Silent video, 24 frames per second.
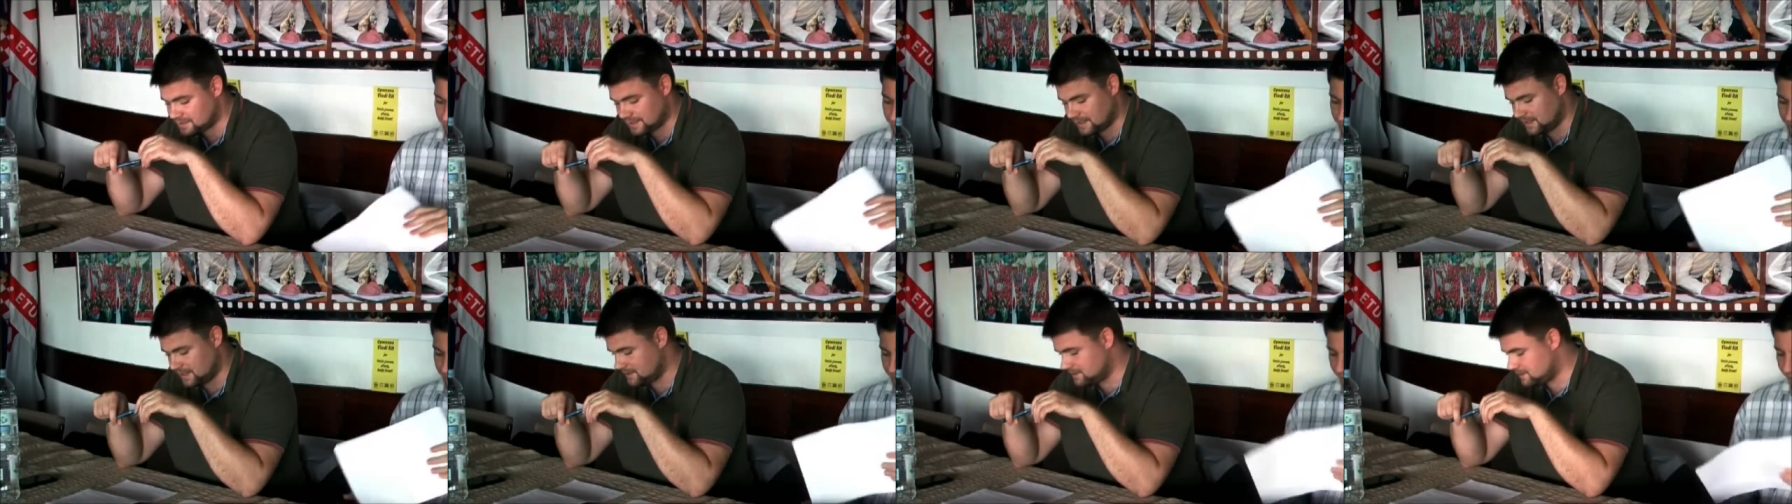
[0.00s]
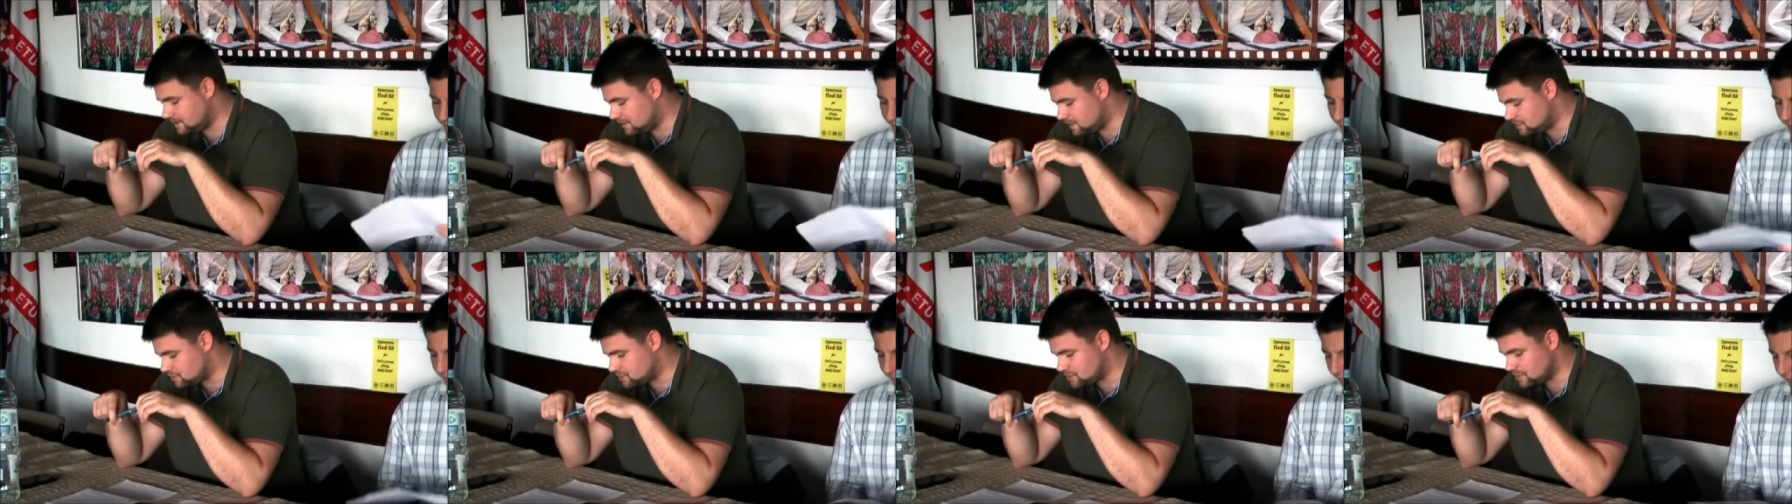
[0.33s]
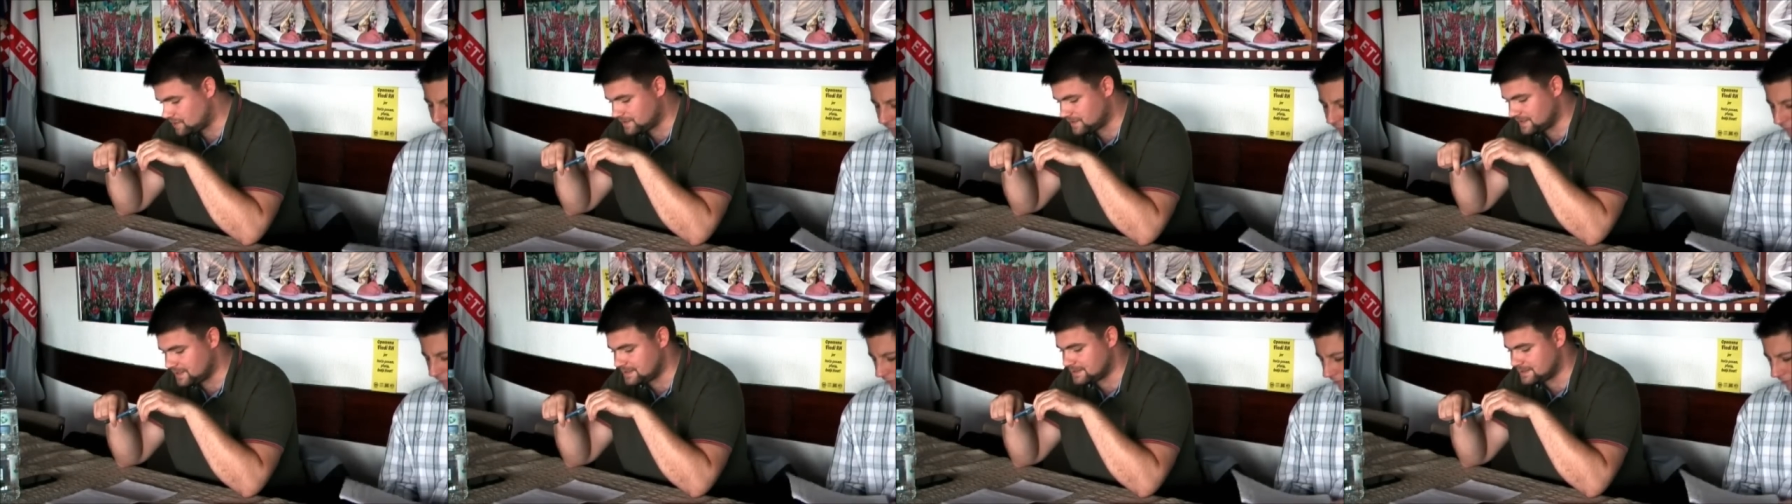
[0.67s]
and he
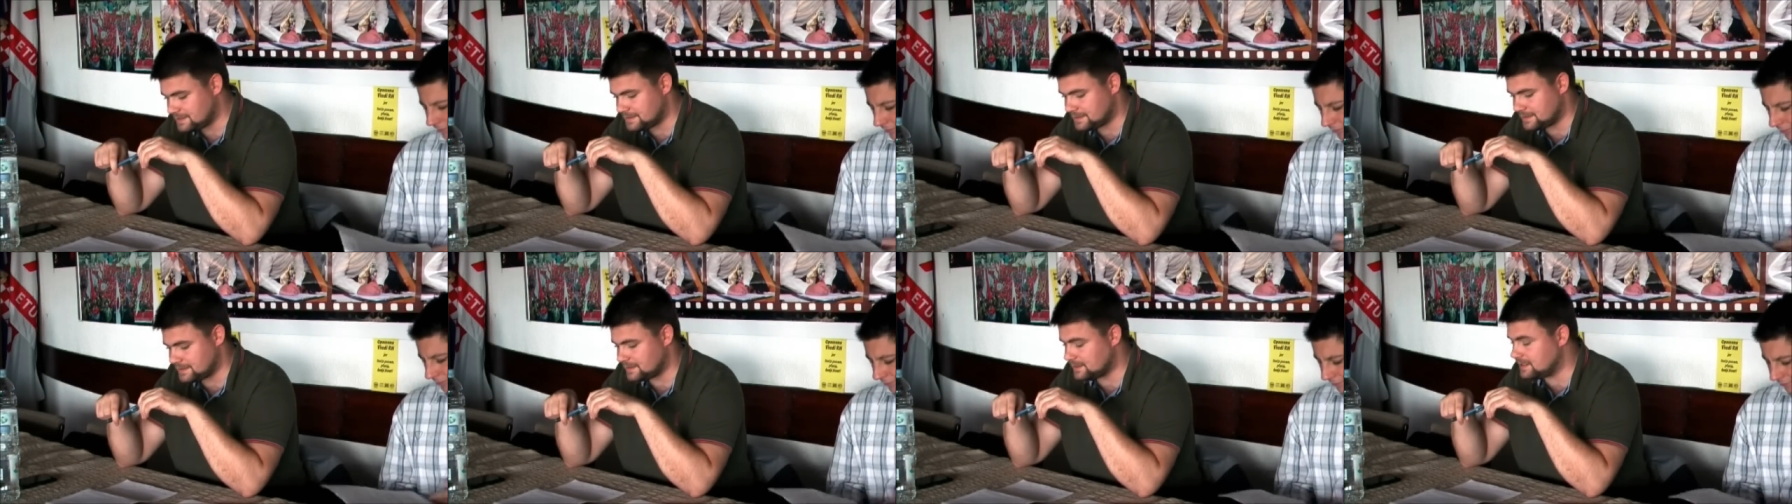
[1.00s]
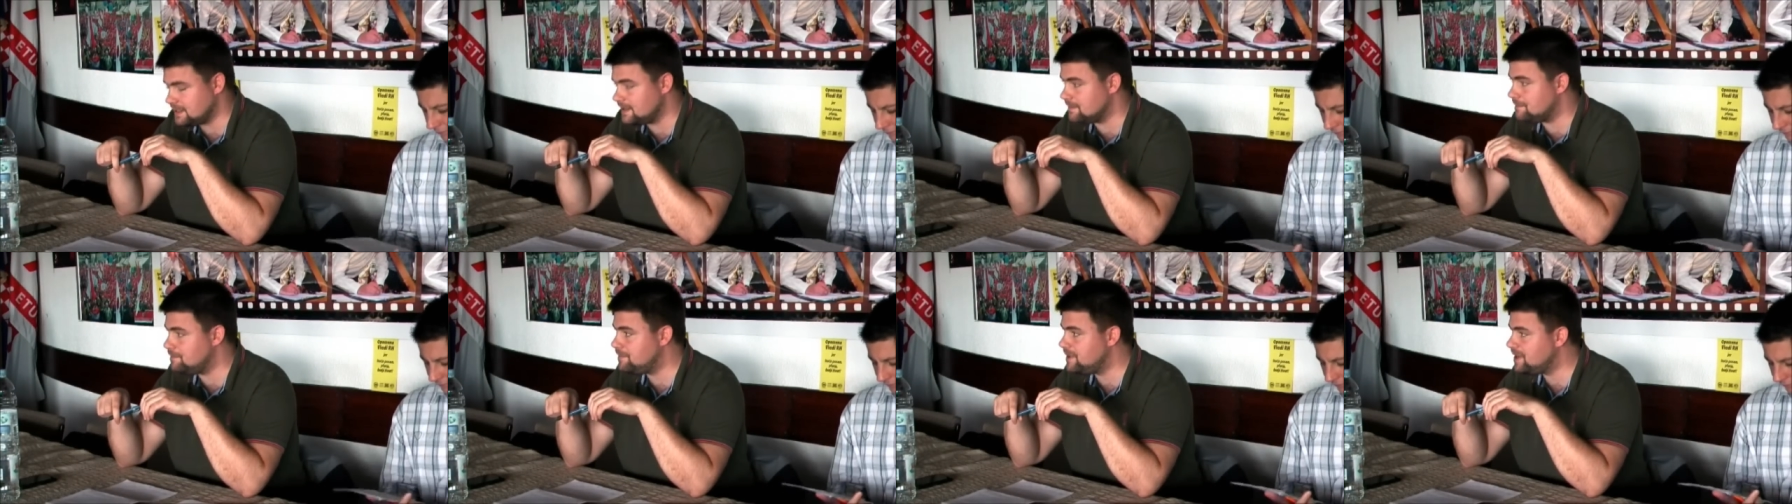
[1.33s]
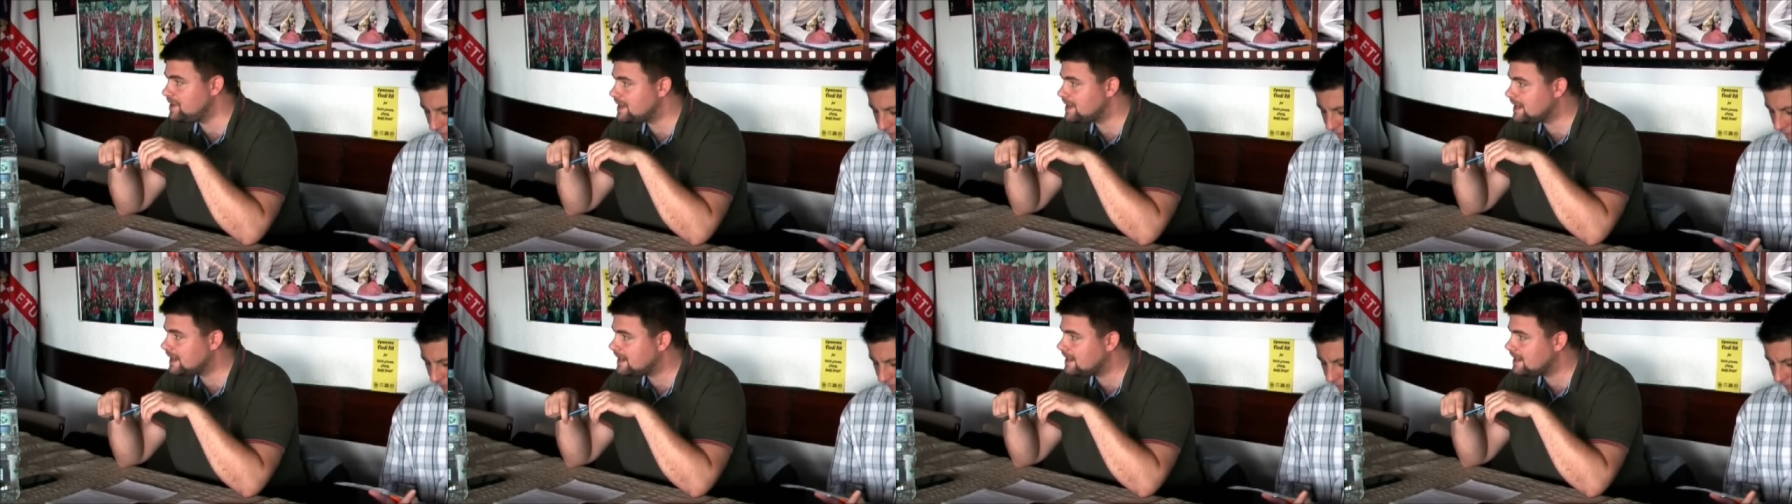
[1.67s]
showed this uh,
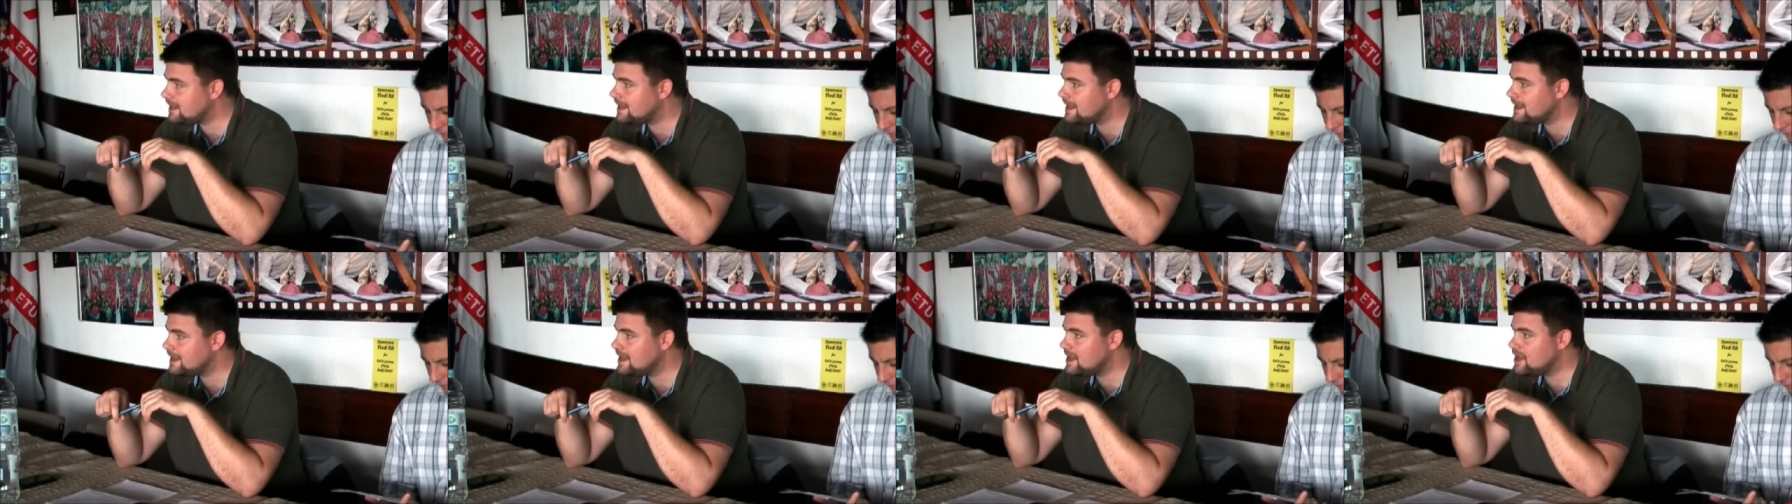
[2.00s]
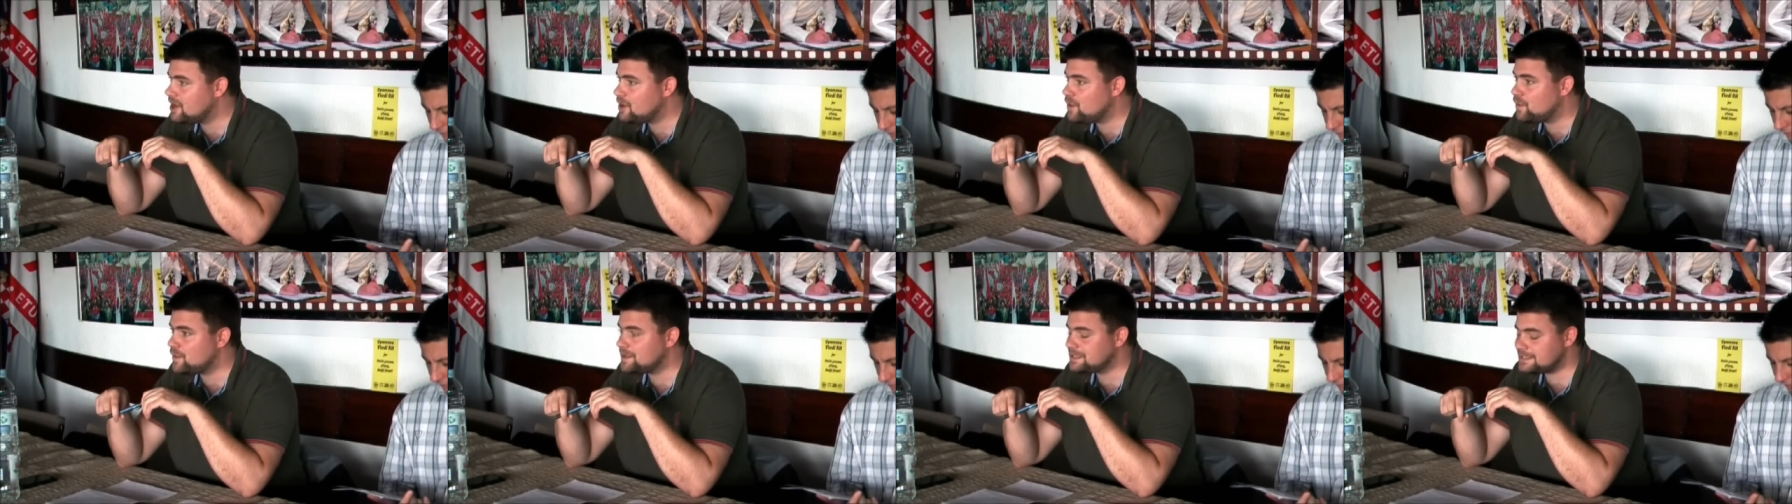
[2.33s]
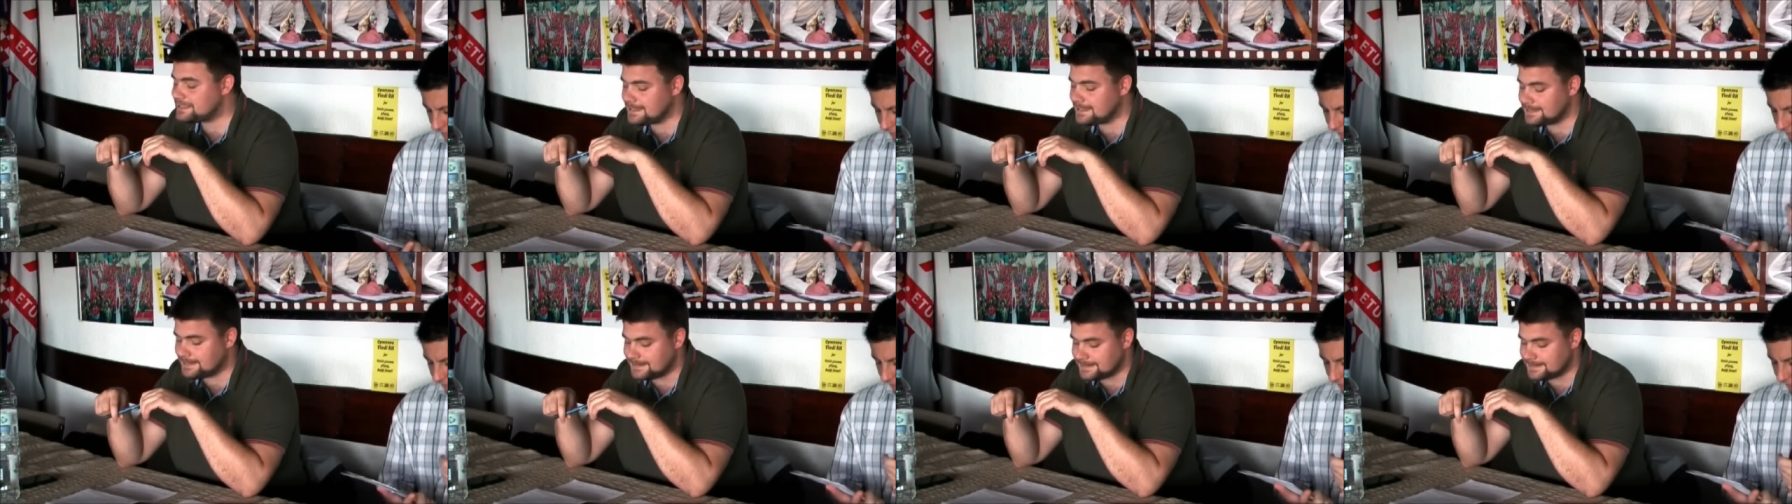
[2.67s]
empirically, was
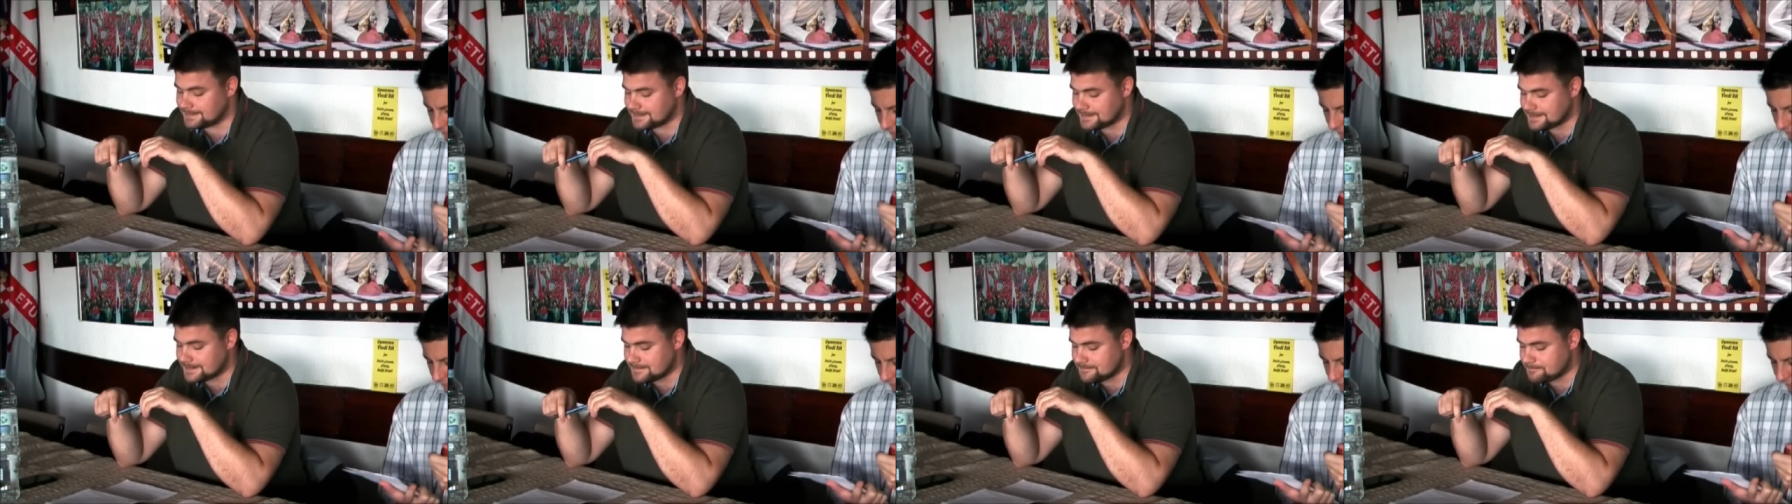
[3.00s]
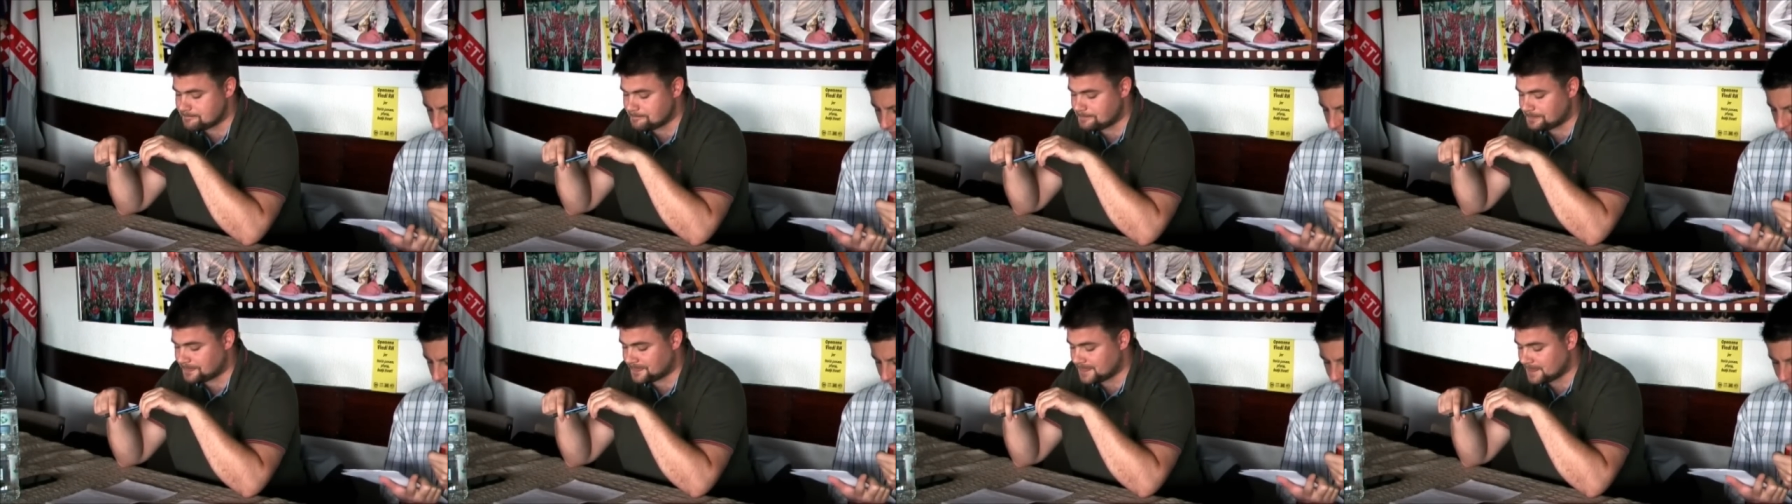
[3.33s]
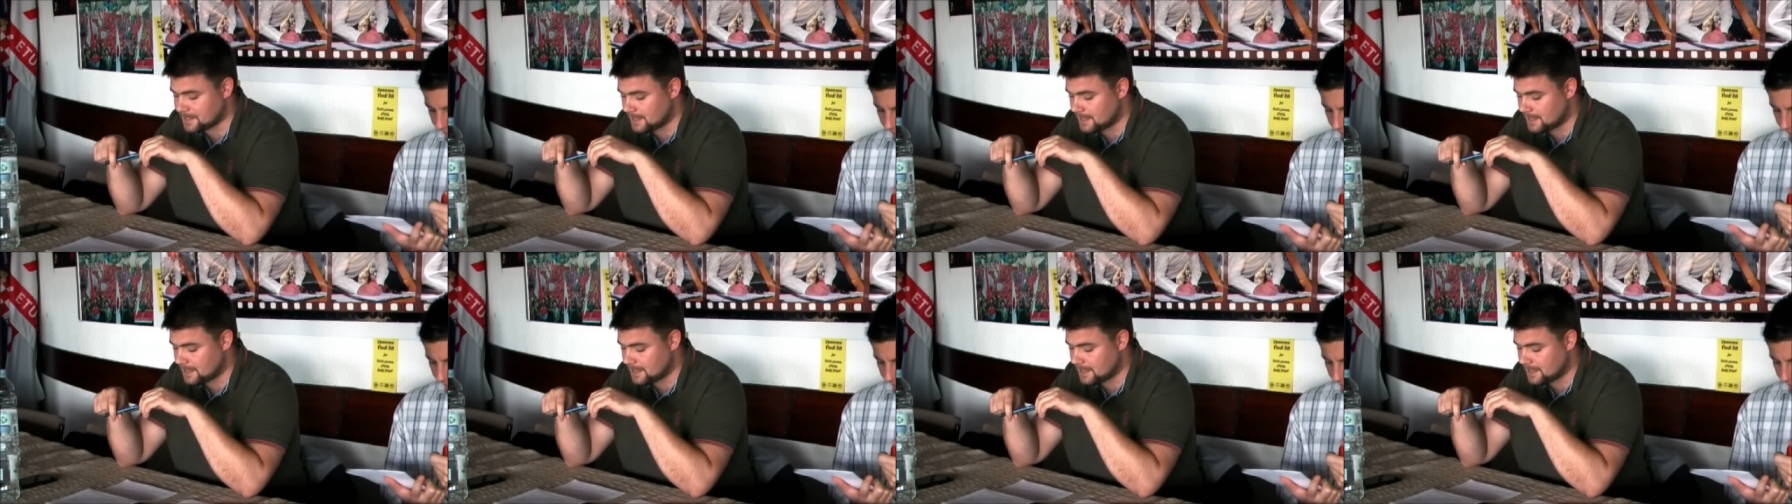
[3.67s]
that um,